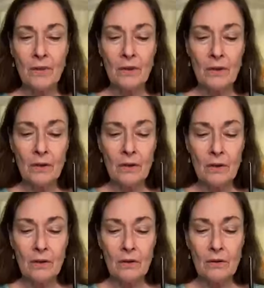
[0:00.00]

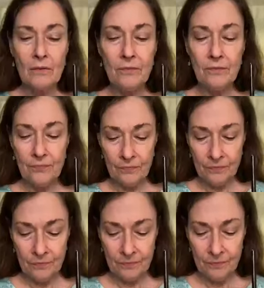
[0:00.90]

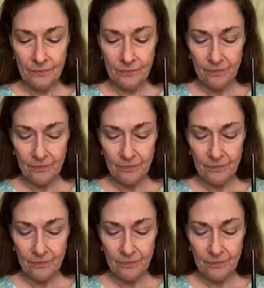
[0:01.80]
Nothing is said.